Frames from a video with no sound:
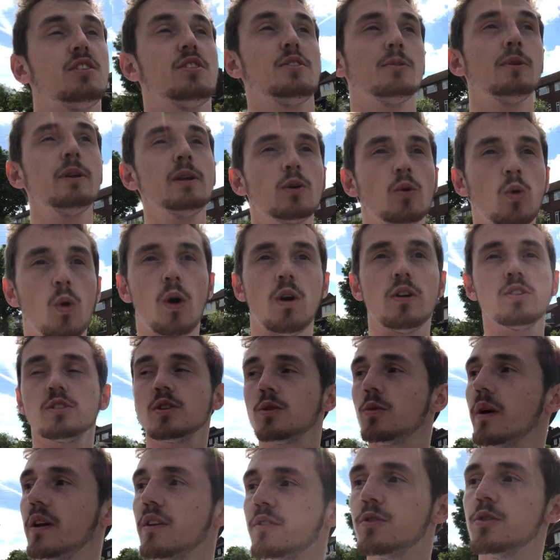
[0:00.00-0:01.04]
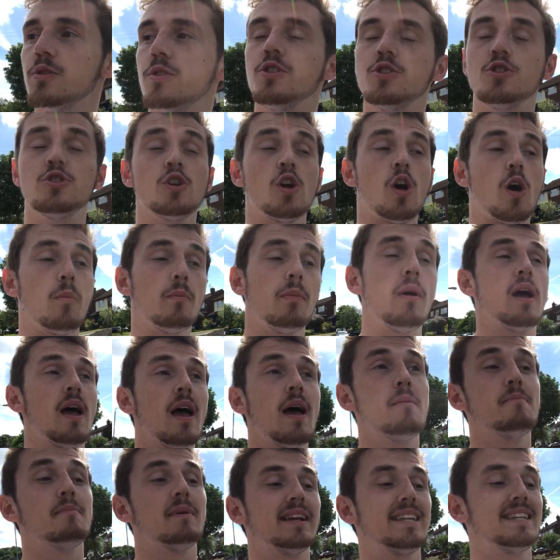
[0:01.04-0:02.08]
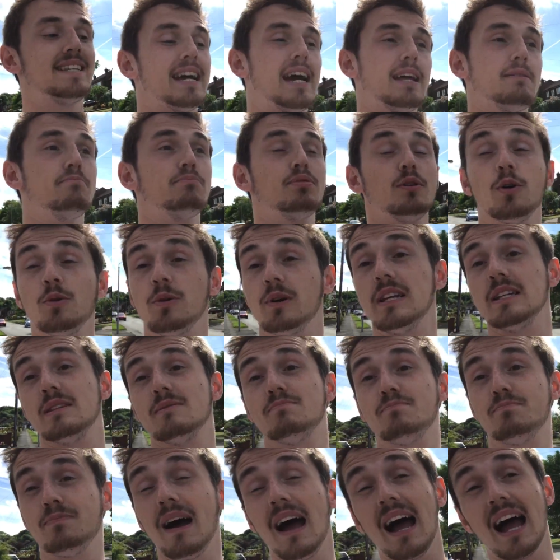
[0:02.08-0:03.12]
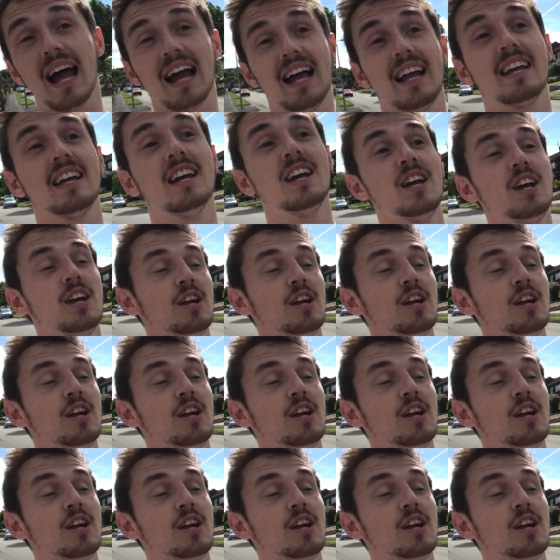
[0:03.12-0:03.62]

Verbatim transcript: three quarters of the way through the job, my dad broke his back,